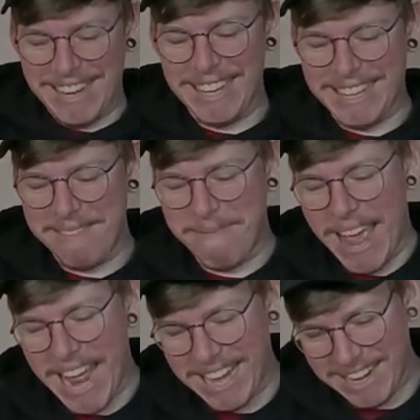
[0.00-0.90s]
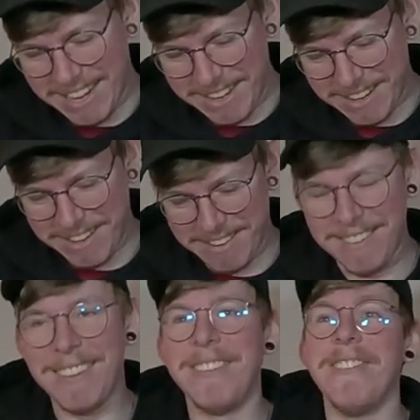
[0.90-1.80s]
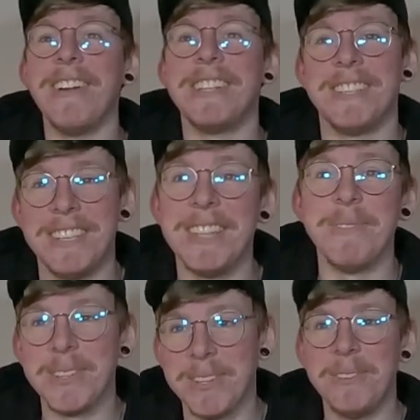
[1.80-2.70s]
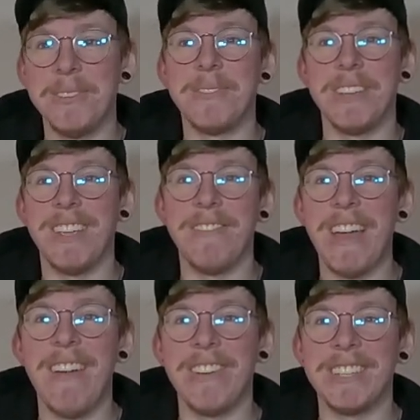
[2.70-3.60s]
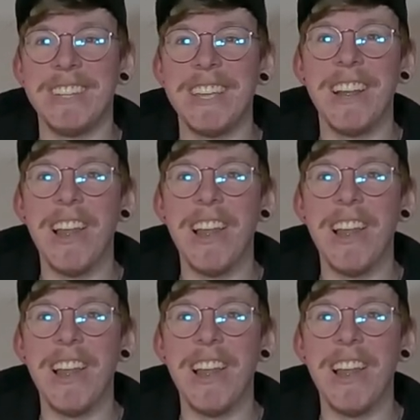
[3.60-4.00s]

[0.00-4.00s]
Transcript: He's in bed. You're going to see the most cutest thing you've ever seen in